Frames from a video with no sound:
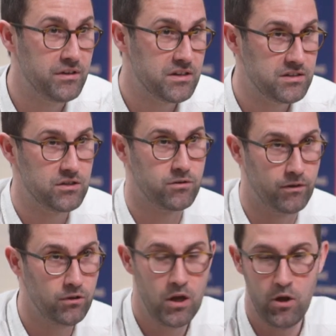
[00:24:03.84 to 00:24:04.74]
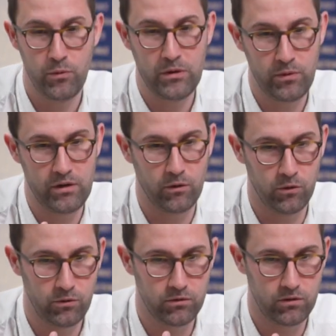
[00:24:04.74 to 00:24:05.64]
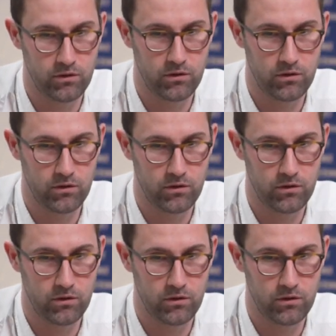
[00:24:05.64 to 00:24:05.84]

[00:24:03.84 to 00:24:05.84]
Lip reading: fitness and so on. We all